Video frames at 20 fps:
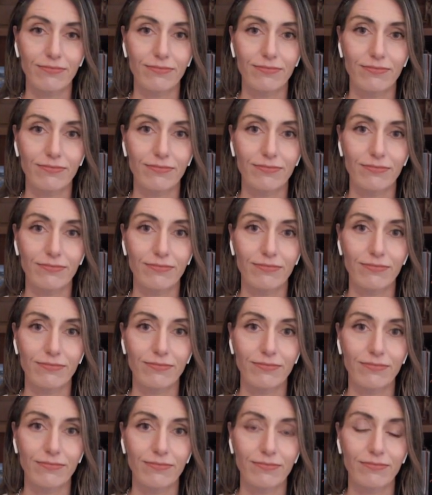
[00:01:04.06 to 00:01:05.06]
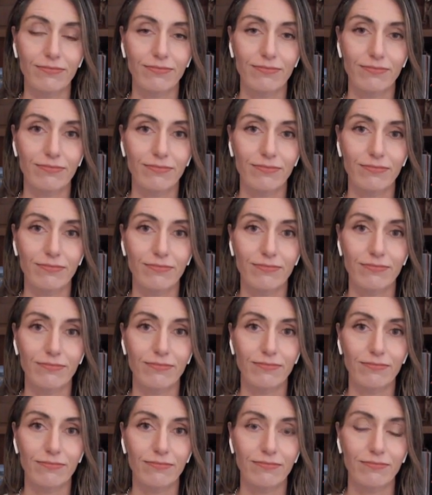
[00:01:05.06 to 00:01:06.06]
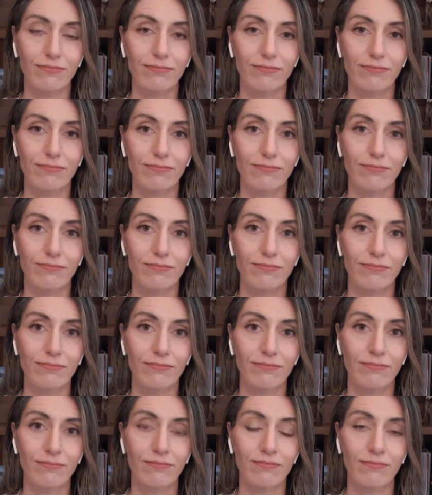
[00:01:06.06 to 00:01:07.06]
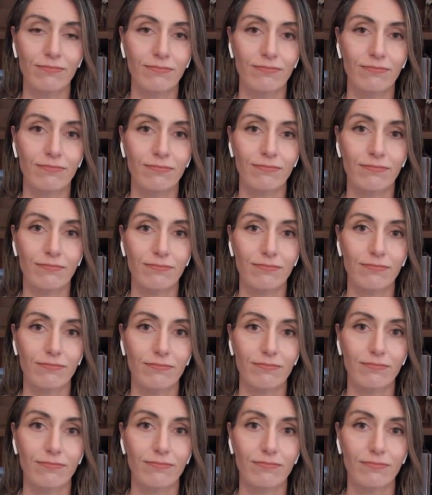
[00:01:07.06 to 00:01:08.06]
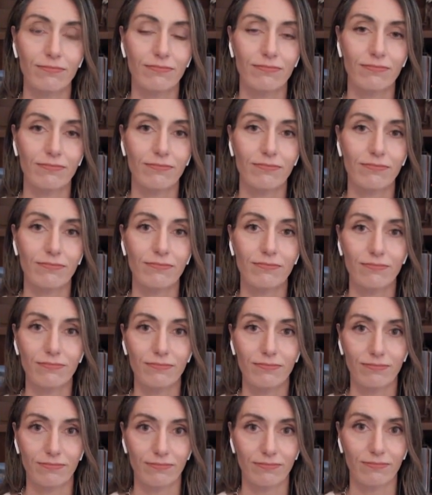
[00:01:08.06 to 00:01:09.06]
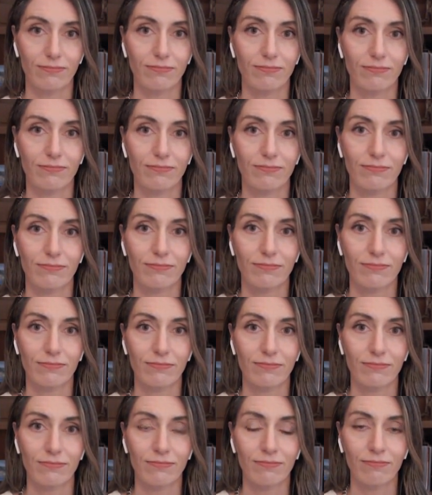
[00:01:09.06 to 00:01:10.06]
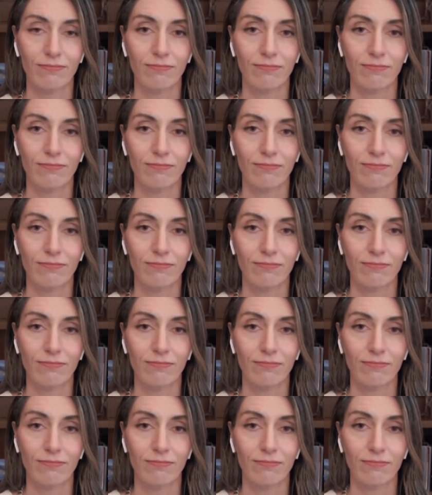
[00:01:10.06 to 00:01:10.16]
The person shown says nothing.